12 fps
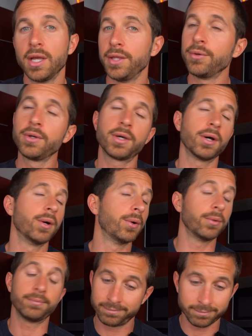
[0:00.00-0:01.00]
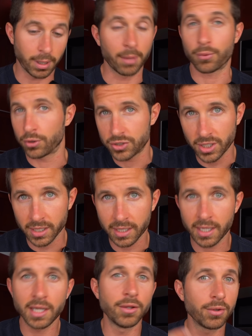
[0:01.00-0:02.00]
You can coat popcorn
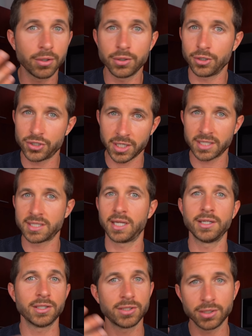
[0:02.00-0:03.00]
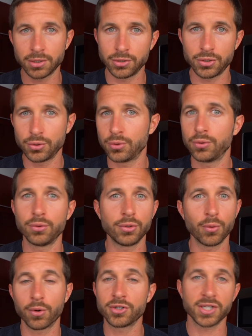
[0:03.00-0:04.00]
chicken, you can do your chicken tenders, you can do
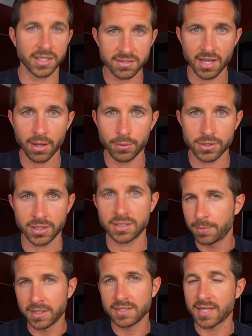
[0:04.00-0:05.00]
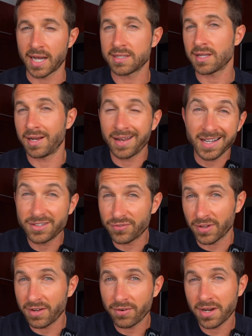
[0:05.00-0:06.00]
your chicken sandwiches. But this adds a nice
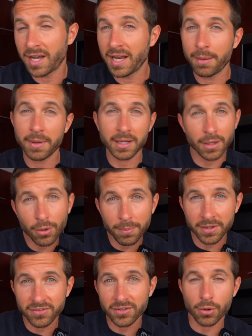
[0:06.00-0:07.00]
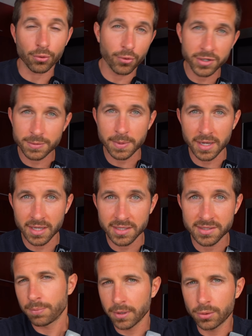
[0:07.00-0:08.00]
flavor dynamic, a little bit of subtle
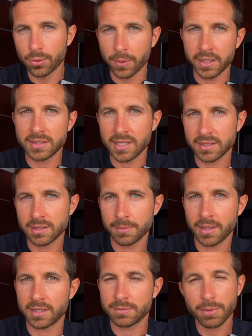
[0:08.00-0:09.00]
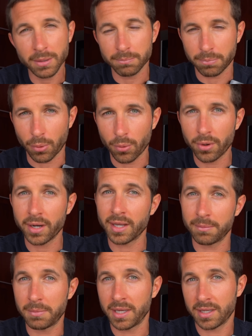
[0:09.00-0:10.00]
crispiness. Pretty cool way to take something that's pretty boring
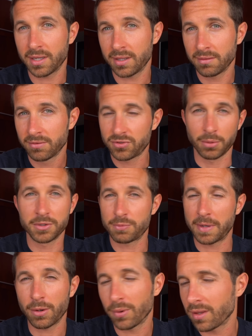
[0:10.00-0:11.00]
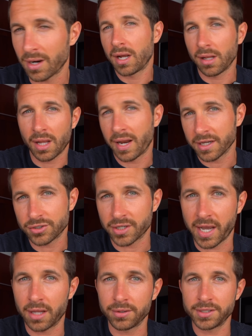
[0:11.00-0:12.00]
and make it so much better without a lot of extra
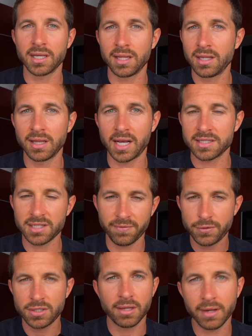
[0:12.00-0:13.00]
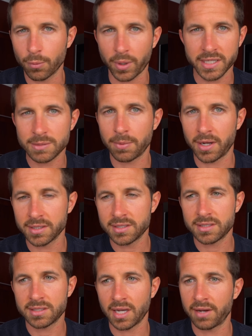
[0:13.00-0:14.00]
calories. And then lastly, if you see any white
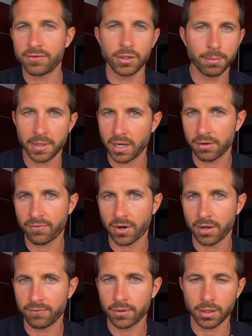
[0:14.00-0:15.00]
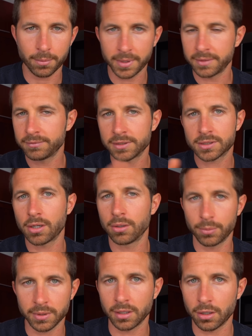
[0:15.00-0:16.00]
spots after you've been air frying for a little bit, just
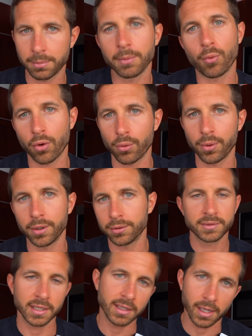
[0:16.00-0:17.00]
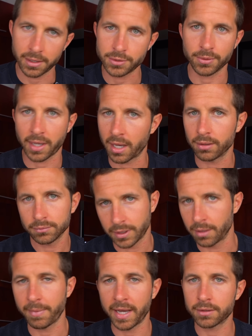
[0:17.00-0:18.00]
coat with a little bit more oil. Take that into account
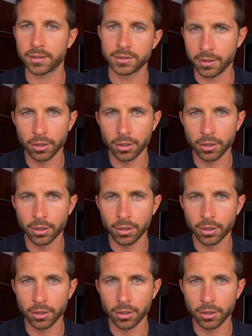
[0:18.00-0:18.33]
in the macros.